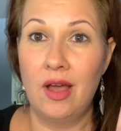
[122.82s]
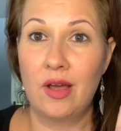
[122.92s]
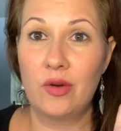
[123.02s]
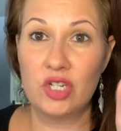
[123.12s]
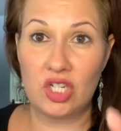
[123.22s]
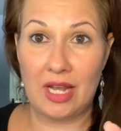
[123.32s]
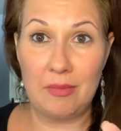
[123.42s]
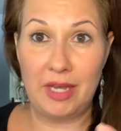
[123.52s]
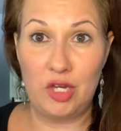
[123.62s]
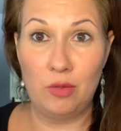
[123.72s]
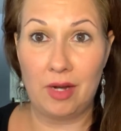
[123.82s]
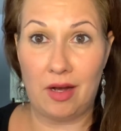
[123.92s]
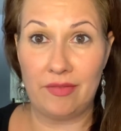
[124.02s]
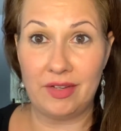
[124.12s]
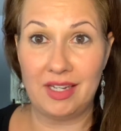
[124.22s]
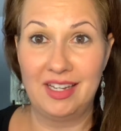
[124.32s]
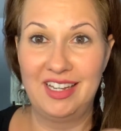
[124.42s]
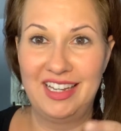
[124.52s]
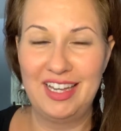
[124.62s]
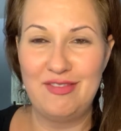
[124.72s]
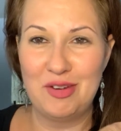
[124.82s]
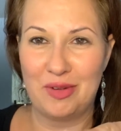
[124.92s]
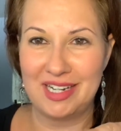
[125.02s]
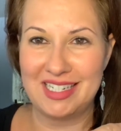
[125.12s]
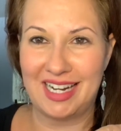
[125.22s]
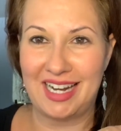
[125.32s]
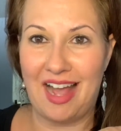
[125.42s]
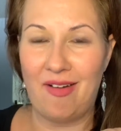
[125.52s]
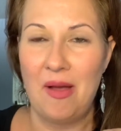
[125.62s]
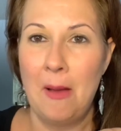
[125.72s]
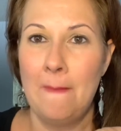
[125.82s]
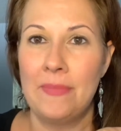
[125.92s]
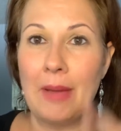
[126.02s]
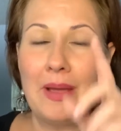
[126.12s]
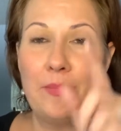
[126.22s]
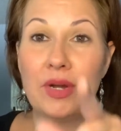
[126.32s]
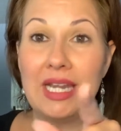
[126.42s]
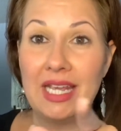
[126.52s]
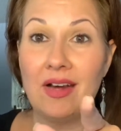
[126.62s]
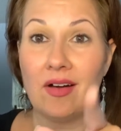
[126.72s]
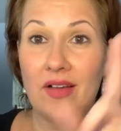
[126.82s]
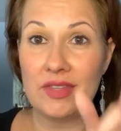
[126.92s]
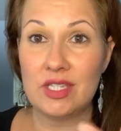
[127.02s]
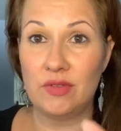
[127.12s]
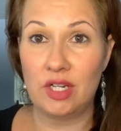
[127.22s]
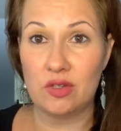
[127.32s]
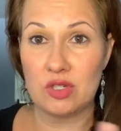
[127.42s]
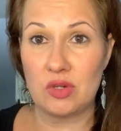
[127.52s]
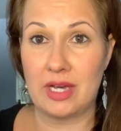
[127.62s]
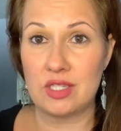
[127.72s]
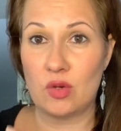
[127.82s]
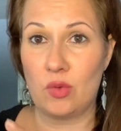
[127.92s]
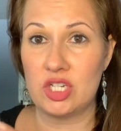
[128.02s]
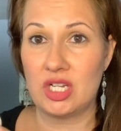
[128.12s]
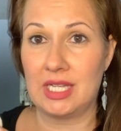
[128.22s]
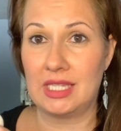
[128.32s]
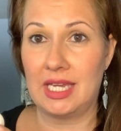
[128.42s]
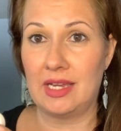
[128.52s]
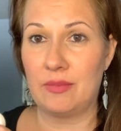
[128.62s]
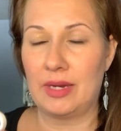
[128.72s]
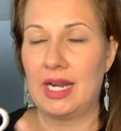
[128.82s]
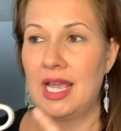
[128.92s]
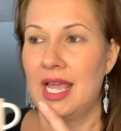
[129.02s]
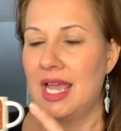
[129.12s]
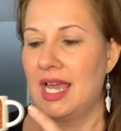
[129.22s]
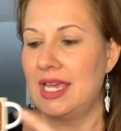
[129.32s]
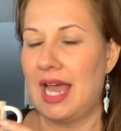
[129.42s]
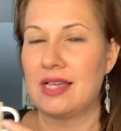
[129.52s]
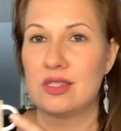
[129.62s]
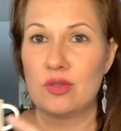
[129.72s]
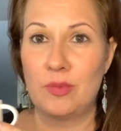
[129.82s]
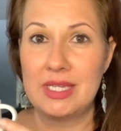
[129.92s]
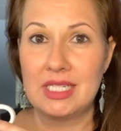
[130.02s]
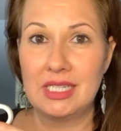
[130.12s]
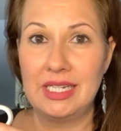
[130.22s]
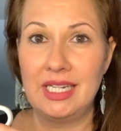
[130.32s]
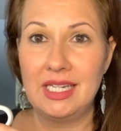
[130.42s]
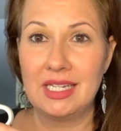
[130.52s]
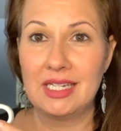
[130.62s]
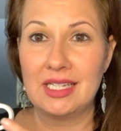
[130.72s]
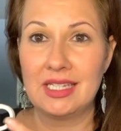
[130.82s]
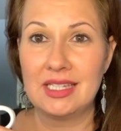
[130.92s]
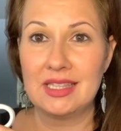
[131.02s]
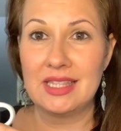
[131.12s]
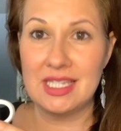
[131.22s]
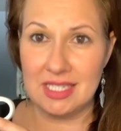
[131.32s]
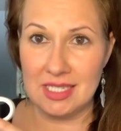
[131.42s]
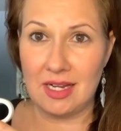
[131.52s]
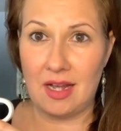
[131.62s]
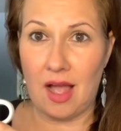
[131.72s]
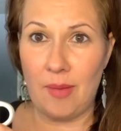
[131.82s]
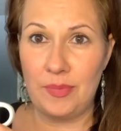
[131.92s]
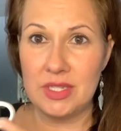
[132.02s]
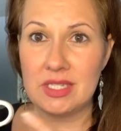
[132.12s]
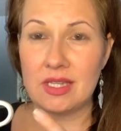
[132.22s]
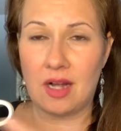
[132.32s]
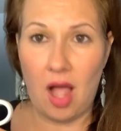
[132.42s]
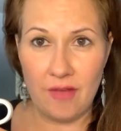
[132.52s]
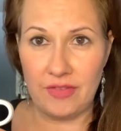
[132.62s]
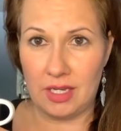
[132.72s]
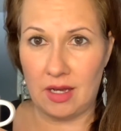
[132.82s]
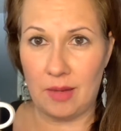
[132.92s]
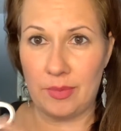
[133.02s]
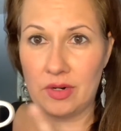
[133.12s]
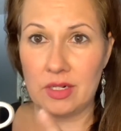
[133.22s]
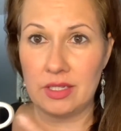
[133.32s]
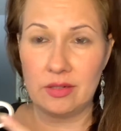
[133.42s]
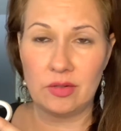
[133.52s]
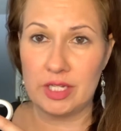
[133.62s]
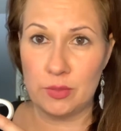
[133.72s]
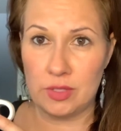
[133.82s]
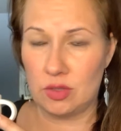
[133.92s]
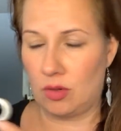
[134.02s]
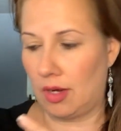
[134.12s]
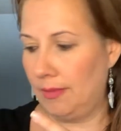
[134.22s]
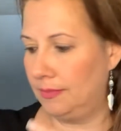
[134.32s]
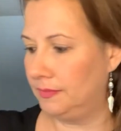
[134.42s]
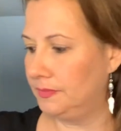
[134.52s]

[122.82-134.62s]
Christian and I make Cuban coffee, if you want to check it out. I might put it here on this video so you guys can watch it at the end. But yeah, so basically, this is a cup. This is a coffee cup or a little espresso cup.